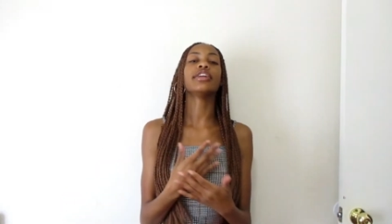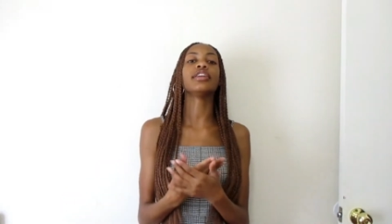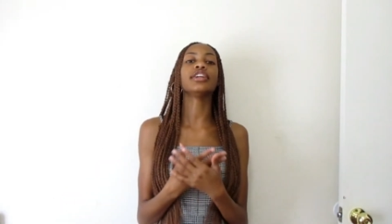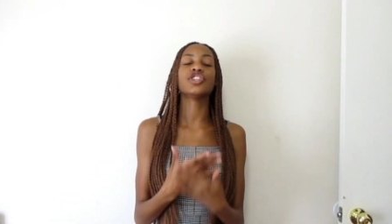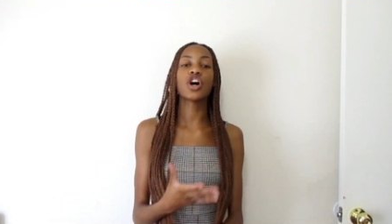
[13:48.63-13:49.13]

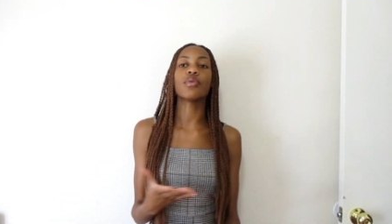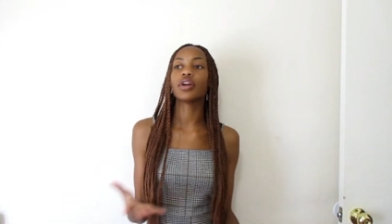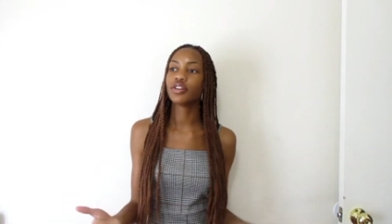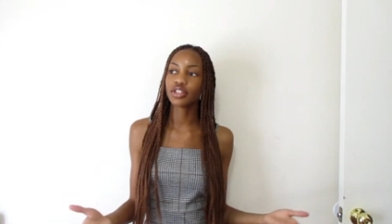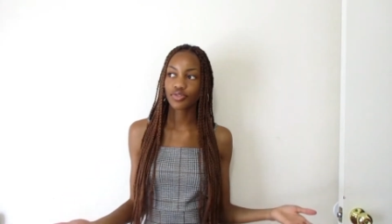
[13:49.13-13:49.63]
literally don't
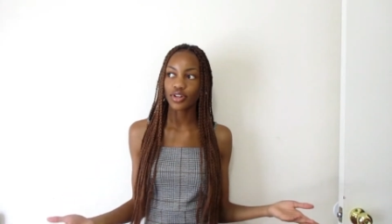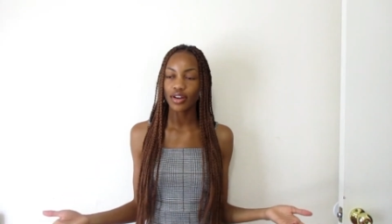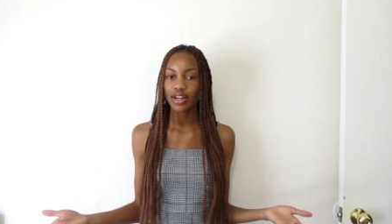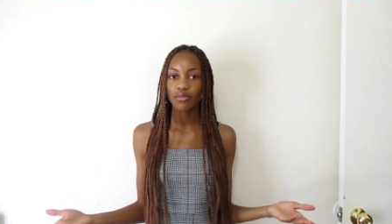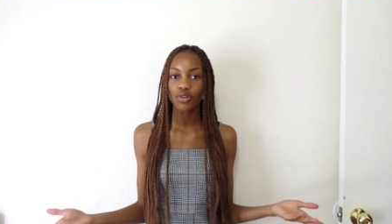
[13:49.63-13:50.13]
want to do this video
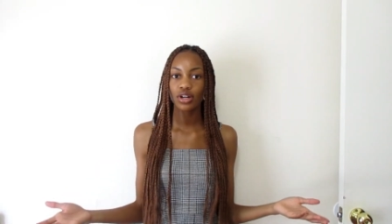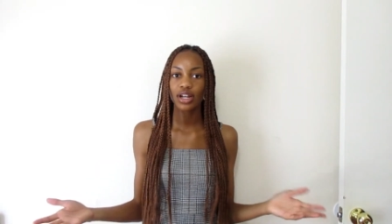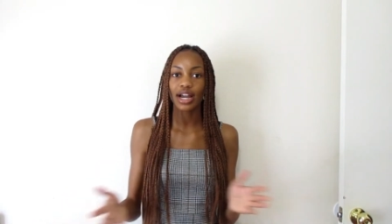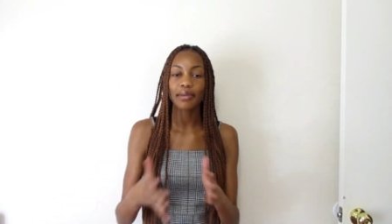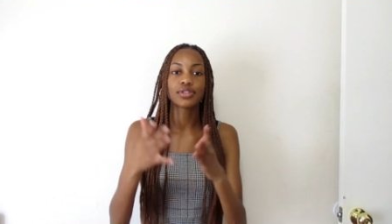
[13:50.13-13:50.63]
anymore.
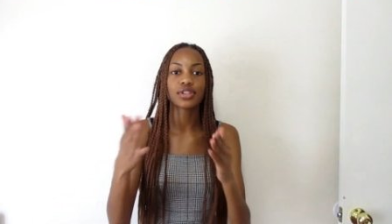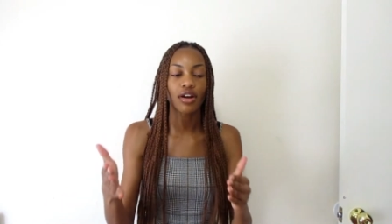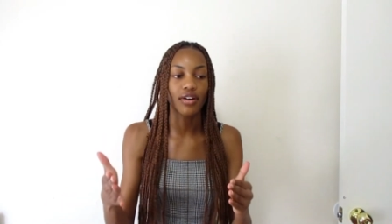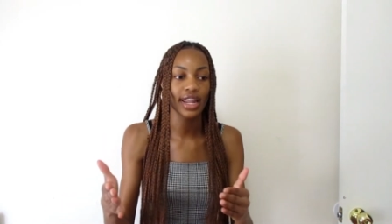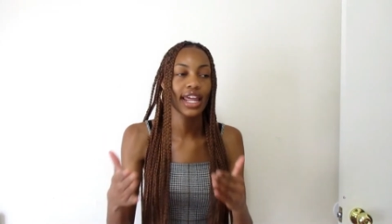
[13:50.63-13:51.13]
Like, I'm
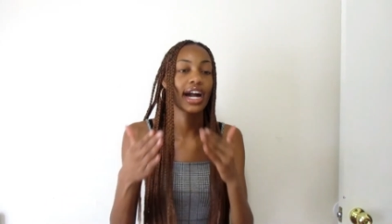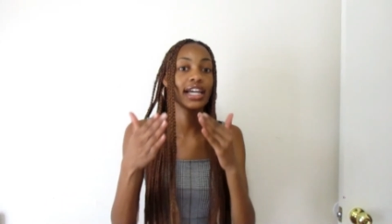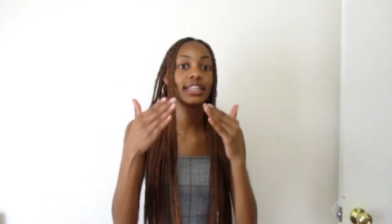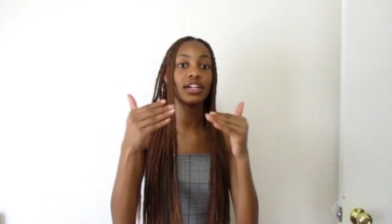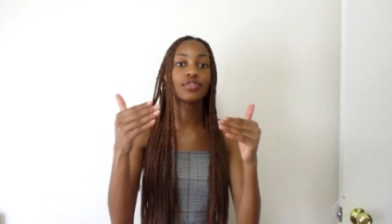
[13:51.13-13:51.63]
sorry. Like,
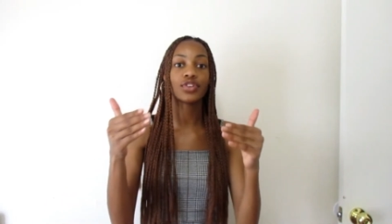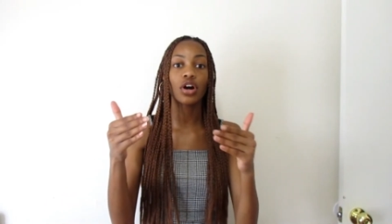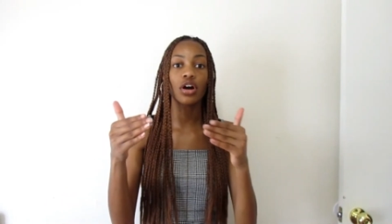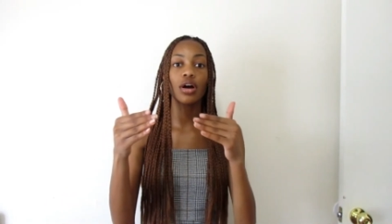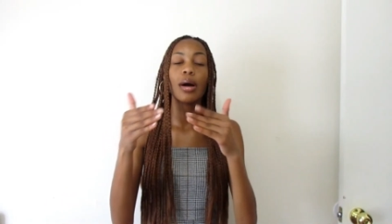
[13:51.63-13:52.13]
I love
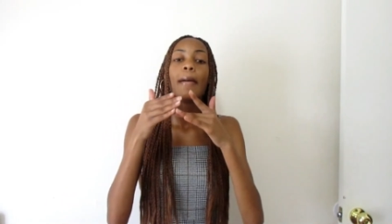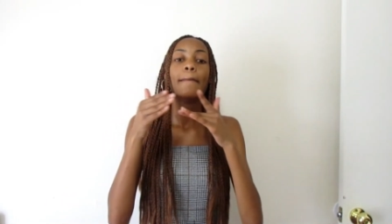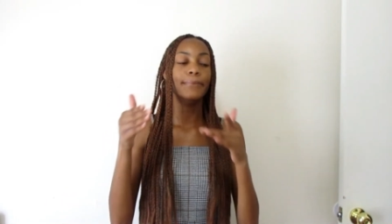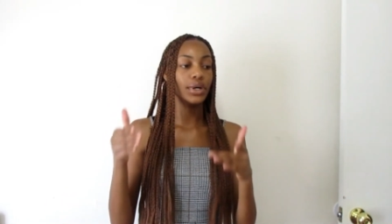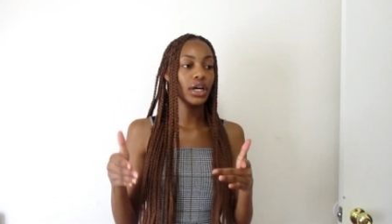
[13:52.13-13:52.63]
y'all,
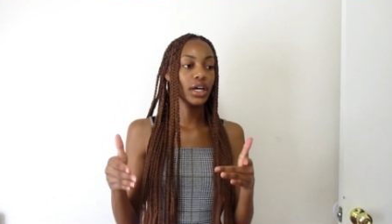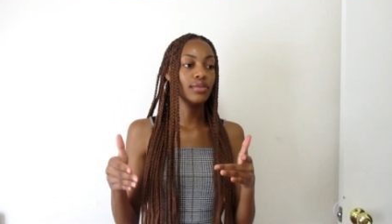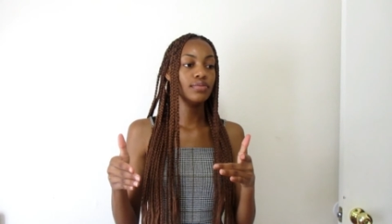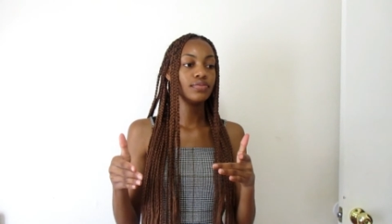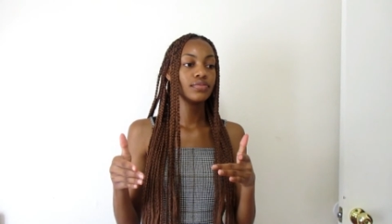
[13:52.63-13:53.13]

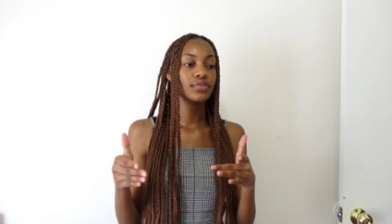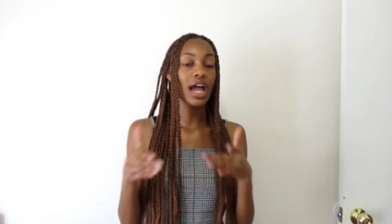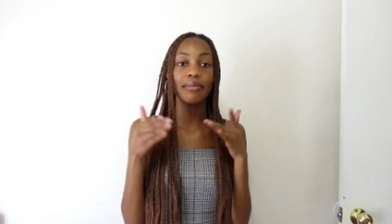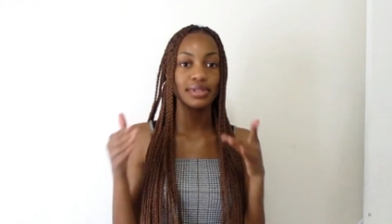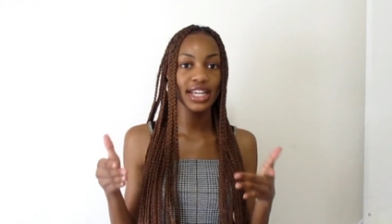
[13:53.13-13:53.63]
but
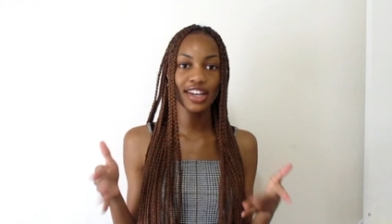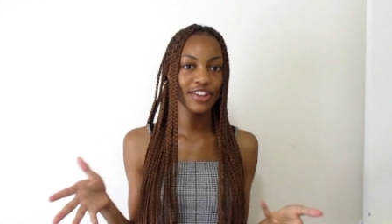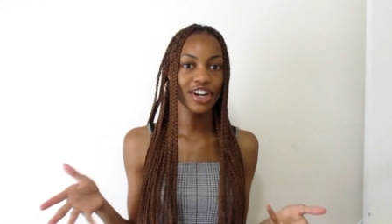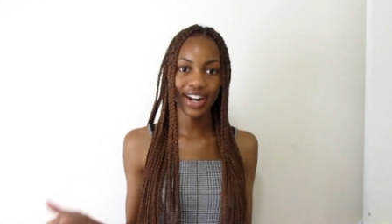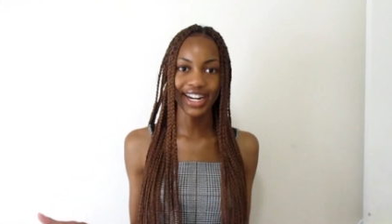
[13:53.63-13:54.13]
I'm sick of it
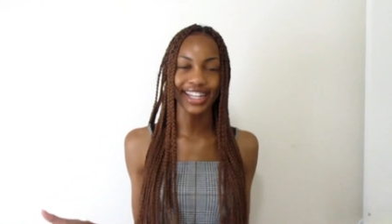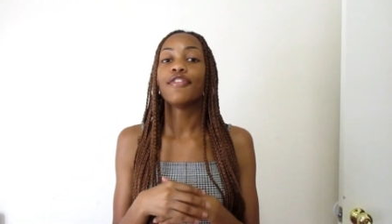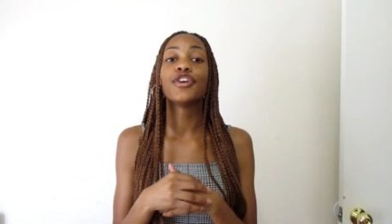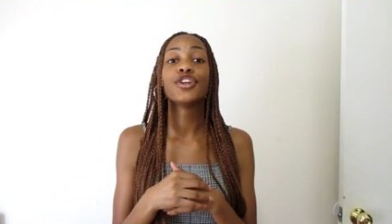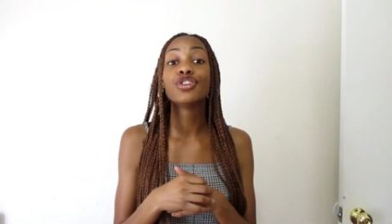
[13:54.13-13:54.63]
already. If
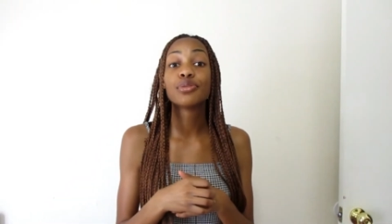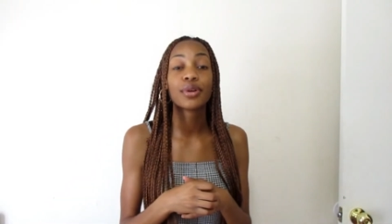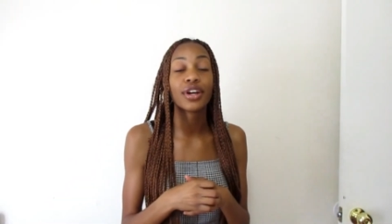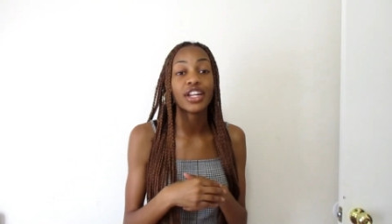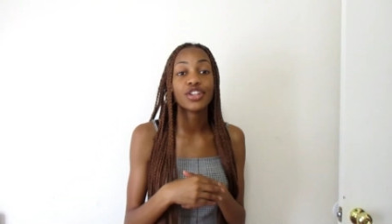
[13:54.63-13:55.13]
you're a
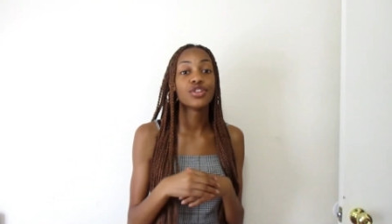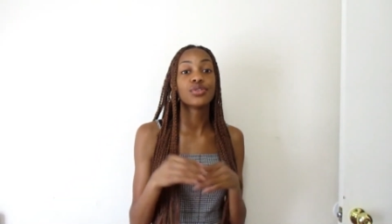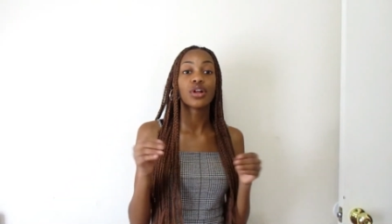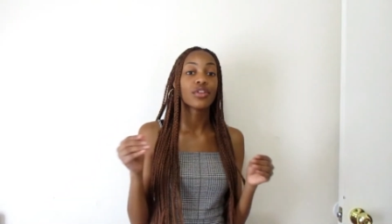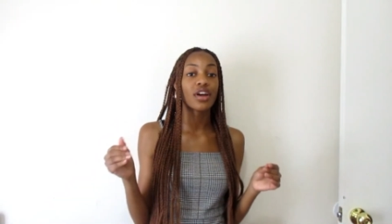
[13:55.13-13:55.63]
YouTuber and you do
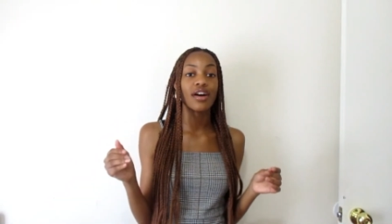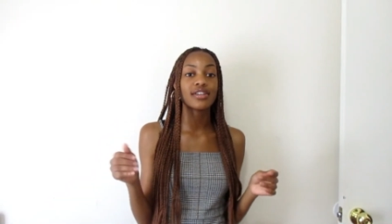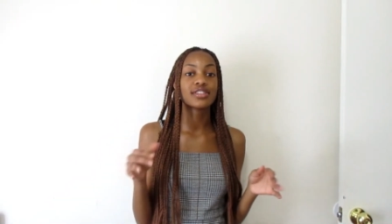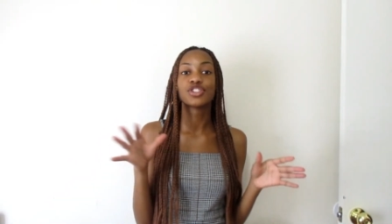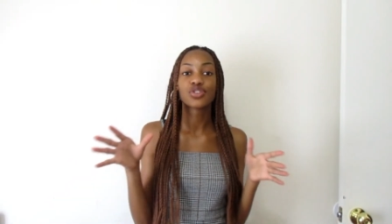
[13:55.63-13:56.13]
clothing
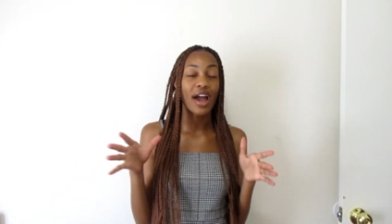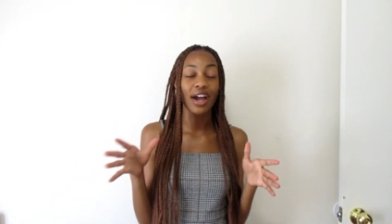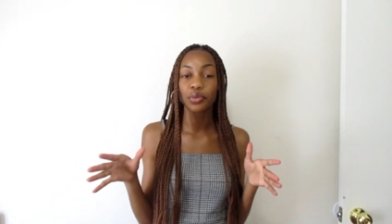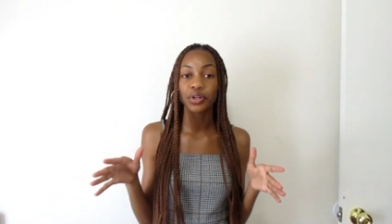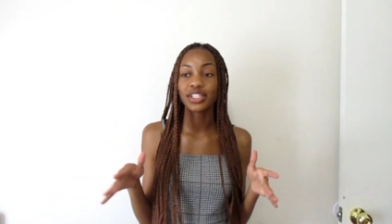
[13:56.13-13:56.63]
hauls, the
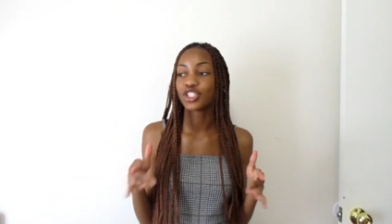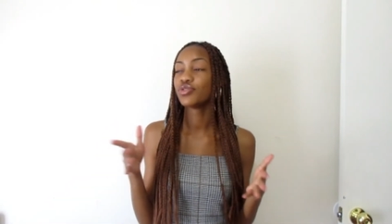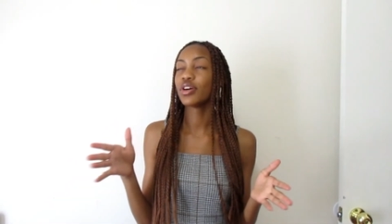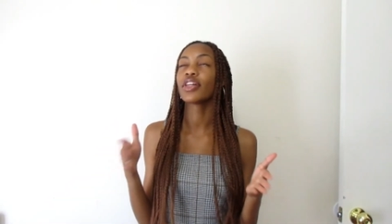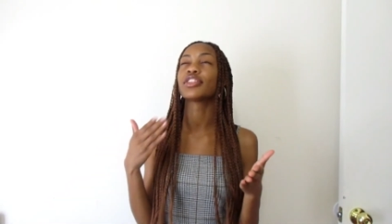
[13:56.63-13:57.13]
try-on ones, you
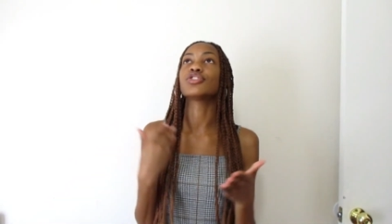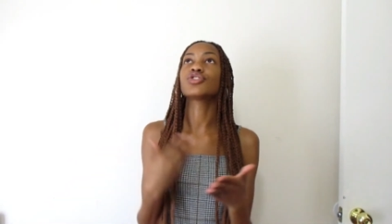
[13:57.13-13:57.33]
know that the